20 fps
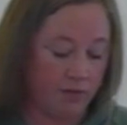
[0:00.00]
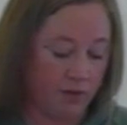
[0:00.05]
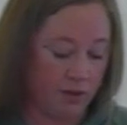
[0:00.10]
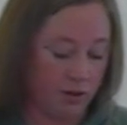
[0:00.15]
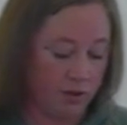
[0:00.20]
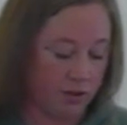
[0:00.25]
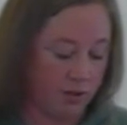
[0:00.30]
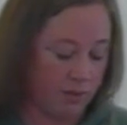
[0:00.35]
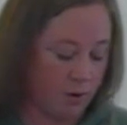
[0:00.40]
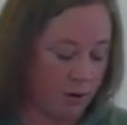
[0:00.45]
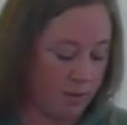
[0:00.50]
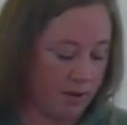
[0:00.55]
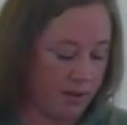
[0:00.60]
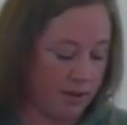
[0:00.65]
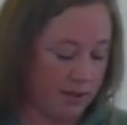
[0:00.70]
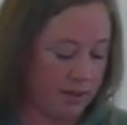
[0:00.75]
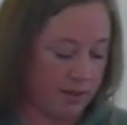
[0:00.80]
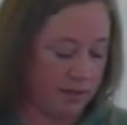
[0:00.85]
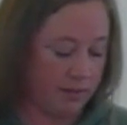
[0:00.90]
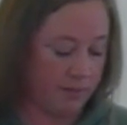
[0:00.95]
for those
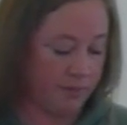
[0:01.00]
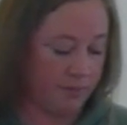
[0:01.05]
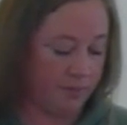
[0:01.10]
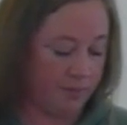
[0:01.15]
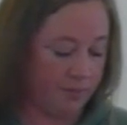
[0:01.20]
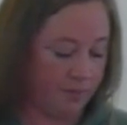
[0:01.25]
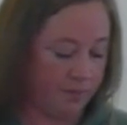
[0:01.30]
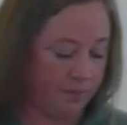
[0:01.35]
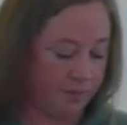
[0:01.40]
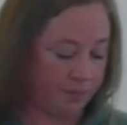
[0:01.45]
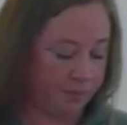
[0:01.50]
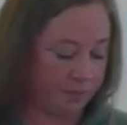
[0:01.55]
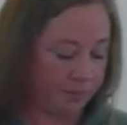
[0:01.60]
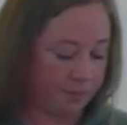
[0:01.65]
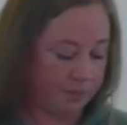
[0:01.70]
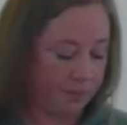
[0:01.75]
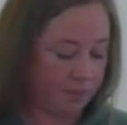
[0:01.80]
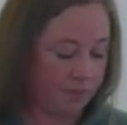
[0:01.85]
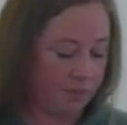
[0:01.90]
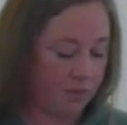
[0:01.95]
moments.
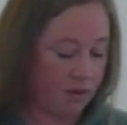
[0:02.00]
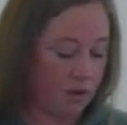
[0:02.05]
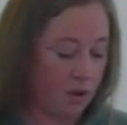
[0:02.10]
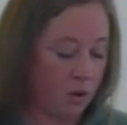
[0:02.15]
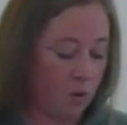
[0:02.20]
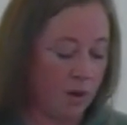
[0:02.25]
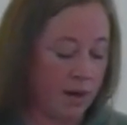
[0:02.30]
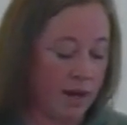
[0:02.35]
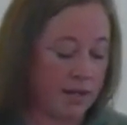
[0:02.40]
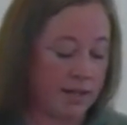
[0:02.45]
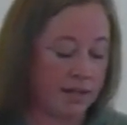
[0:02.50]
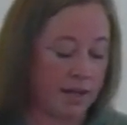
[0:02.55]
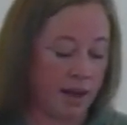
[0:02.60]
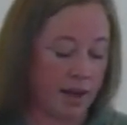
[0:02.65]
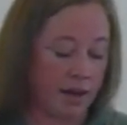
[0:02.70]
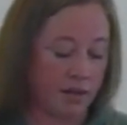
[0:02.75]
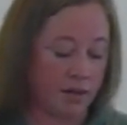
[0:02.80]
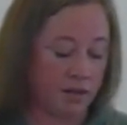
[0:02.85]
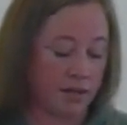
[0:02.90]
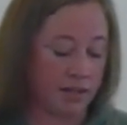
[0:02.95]
We ask
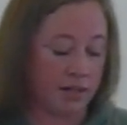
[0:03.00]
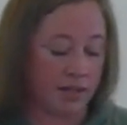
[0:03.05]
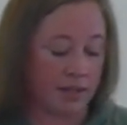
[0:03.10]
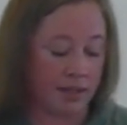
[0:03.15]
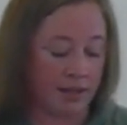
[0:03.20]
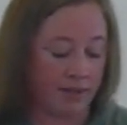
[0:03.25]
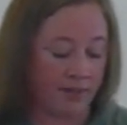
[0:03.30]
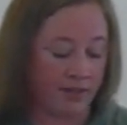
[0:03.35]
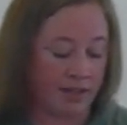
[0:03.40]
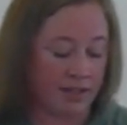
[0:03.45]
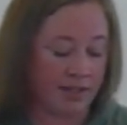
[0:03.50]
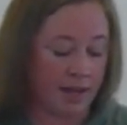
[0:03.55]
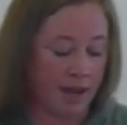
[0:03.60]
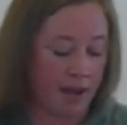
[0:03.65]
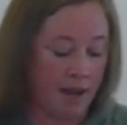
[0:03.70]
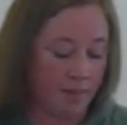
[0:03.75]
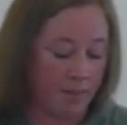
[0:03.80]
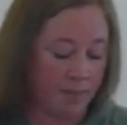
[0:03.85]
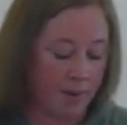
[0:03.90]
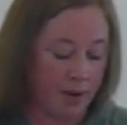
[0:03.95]
others to lift us
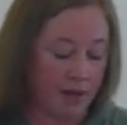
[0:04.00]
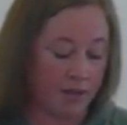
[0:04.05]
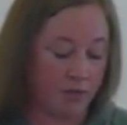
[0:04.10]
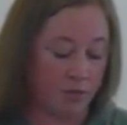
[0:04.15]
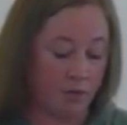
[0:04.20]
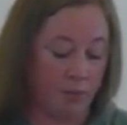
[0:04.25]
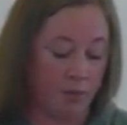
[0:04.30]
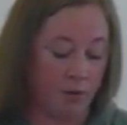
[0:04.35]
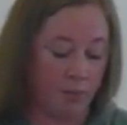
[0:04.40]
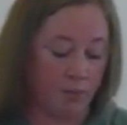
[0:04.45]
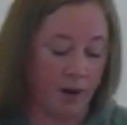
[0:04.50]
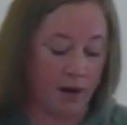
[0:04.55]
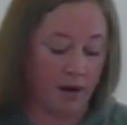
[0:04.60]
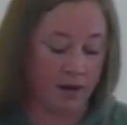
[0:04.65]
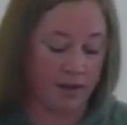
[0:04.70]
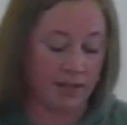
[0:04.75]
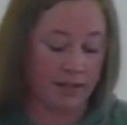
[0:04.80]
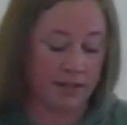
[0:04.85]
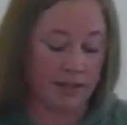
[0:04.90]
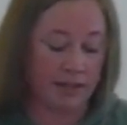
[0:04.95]
up as we
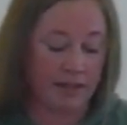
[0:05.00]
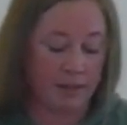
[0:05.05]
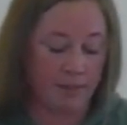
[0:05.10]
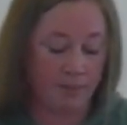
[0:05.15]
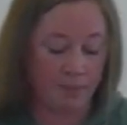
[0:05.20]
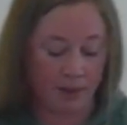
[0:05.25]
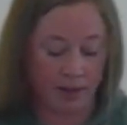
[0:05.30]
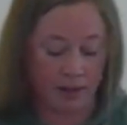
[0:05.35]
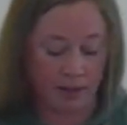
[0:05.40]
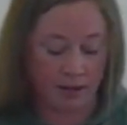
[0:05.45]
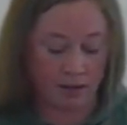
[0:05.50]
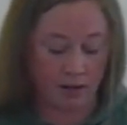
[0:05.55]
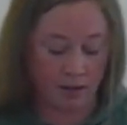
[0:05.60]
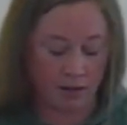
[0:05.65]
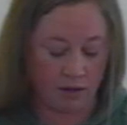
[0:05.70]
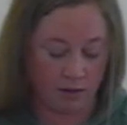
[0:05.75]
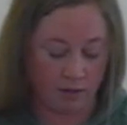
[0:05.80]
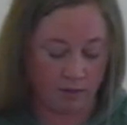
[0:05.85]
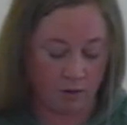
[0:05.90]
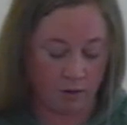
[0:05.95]
prepare to leap into
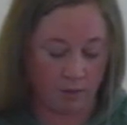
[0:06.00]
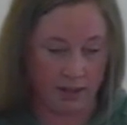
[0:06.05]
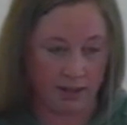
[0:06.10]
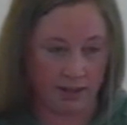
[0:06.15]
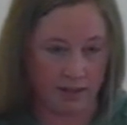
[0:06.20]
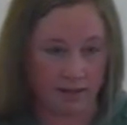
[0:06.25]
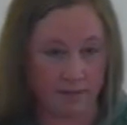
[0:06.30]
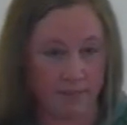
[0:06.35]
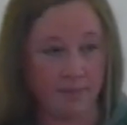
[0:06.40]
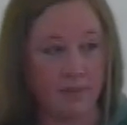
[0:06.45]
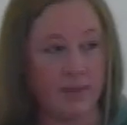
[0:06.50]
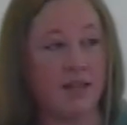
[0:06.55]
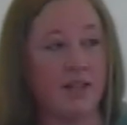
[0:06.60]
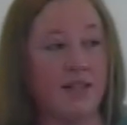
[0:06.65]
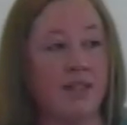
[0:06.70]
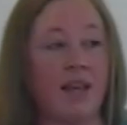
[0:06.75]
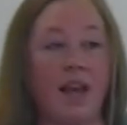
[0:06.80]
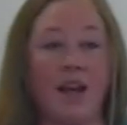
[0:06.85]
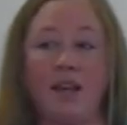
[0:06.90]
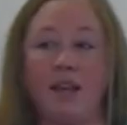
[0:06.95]
those moments.
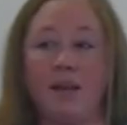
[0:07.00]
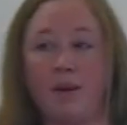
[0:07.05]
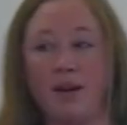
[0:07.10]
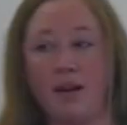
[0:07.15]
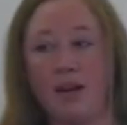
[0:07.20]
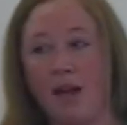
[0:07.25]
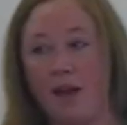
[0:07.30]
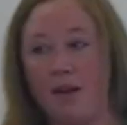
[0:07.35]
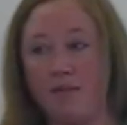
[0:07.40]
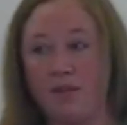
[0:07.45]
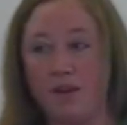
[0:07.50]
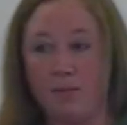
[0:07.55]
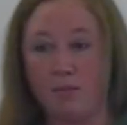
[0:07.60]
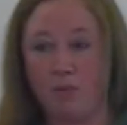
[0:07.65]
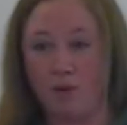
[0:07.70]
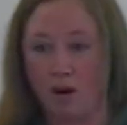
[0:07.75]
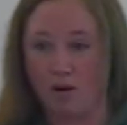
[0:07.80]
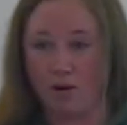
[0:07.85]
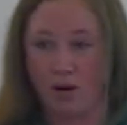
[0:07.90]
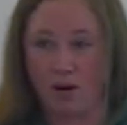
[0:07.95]
Does anybody have any
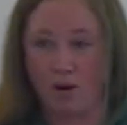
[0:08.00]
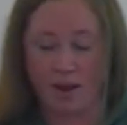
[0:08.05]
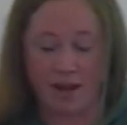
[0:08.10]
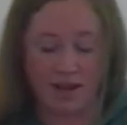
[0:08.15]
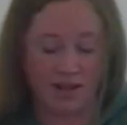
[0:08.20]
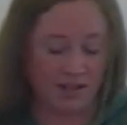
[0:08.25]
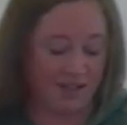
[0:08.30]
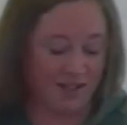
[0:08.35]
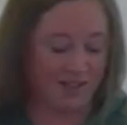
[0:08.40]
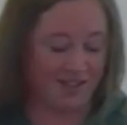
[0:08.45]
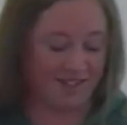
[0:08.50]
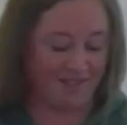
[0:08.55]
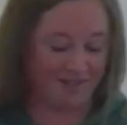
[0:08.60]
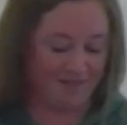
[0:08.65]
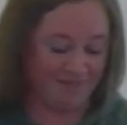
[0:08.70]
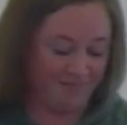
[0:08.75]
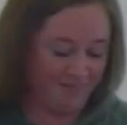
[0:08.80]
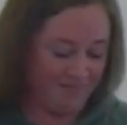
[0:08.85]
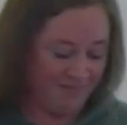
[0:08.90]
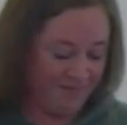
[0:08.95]
prayer requests?
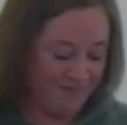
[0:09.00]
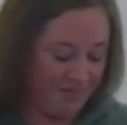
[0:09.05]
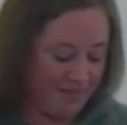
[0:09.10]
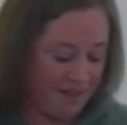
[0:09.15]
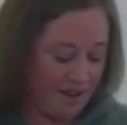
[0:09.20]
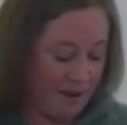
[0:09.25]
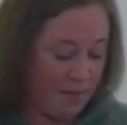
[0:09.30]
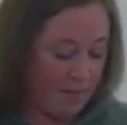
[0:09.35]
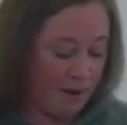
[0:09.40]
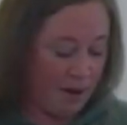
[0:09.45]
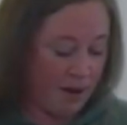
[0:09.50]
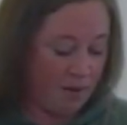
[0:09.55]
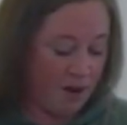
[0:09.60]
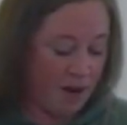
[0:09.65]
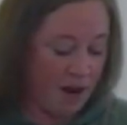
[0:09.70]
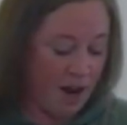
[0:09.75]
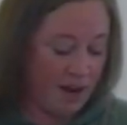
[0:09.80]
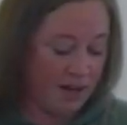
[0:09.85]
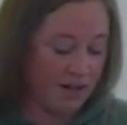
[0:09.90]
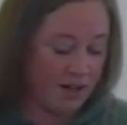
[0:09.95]
But I'm
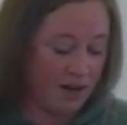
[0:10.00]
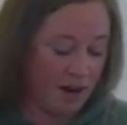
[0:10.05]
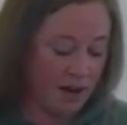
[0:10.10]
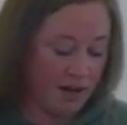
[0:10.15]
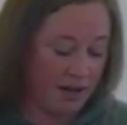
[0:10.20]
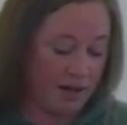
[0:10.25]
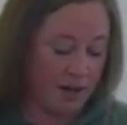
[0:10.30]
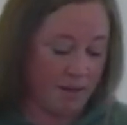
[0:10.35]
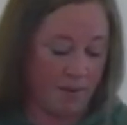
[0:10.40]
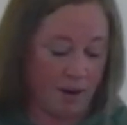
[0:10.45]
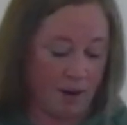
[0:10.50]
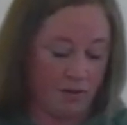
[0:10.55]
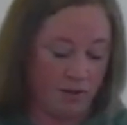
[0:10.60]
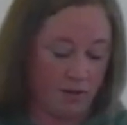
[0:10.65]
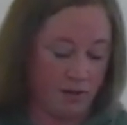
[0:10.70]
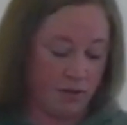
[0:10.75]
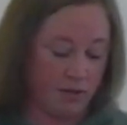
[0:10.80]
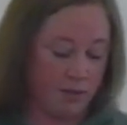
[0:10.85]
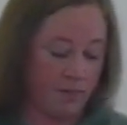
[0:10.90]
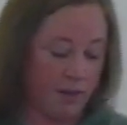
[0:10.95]
not talking
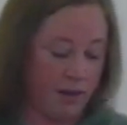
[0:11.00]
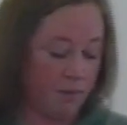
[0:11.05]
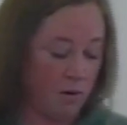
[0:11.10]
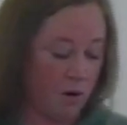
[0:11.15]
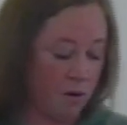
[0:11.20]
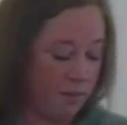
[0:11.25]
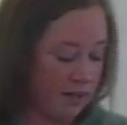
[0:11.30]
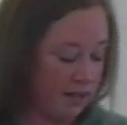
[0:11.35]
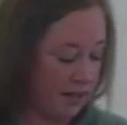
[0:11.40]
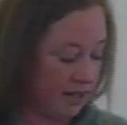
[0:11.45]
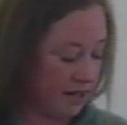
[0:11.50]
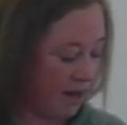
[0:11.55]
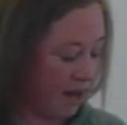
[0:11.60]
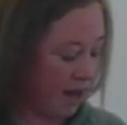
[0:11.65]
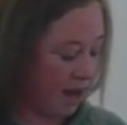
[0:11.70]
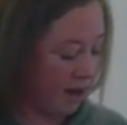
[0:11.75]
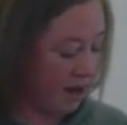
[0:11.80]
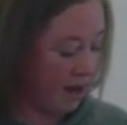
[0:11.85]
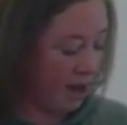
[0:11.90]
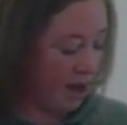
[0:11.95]
about those big moments
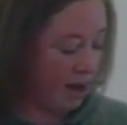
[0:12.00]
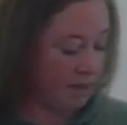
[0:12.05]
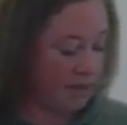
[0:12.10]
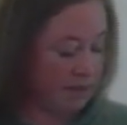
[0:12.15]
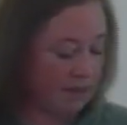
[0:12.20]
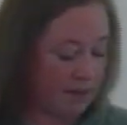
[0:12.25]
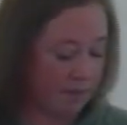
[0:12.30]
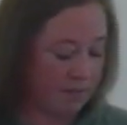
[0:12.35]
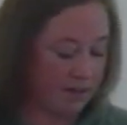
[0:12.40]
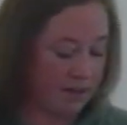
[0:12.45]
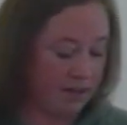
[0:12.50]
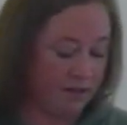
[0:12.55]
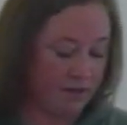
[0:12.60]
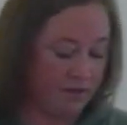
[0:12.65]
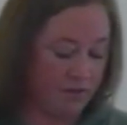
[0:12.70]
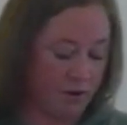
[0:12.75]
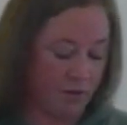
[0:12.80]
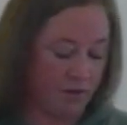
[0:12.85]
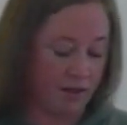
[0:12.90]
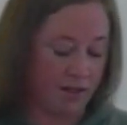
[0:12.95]
today. I'm attempting to
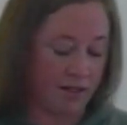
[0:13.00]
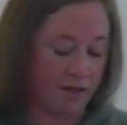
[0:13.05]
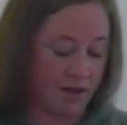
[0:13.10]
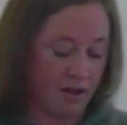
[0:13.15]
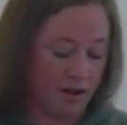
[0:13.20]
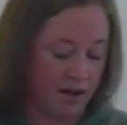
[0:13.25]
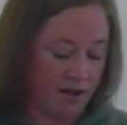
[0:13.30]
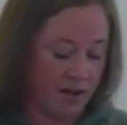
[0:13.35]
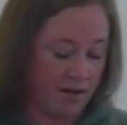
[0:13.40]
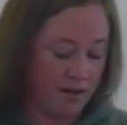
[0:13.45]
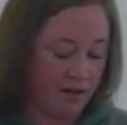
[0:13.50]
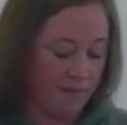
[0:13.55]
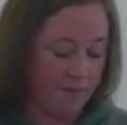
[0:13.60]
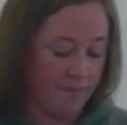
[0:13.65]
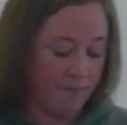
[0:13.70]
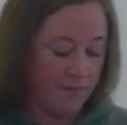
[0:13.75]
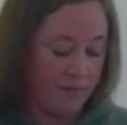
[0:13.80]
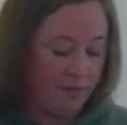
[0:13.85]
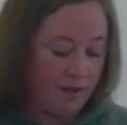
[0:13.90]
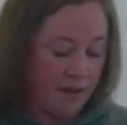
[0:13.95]
focus on
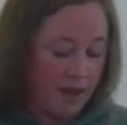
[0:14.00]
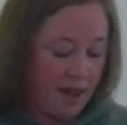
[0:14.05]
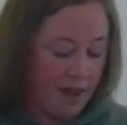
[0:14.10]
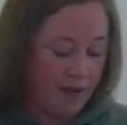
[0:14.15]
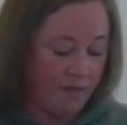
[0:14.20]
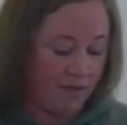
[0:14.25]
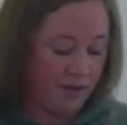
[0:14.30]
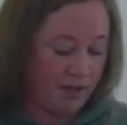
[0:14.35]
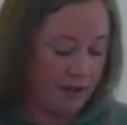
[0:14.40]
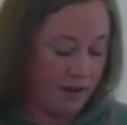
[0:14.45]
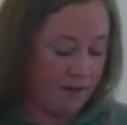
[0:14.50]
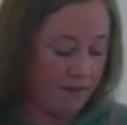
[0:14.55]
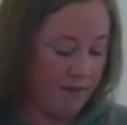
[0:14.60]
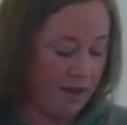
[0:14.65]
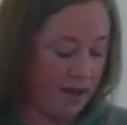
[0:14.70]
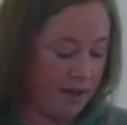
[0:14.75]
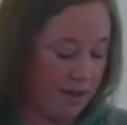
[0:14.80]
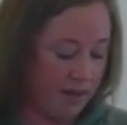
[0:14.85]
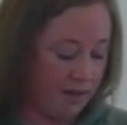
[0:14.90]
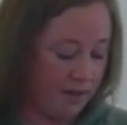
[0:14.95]
everyday
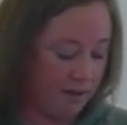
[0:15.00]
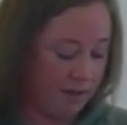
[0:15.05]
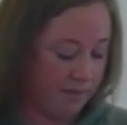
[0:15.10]
faith.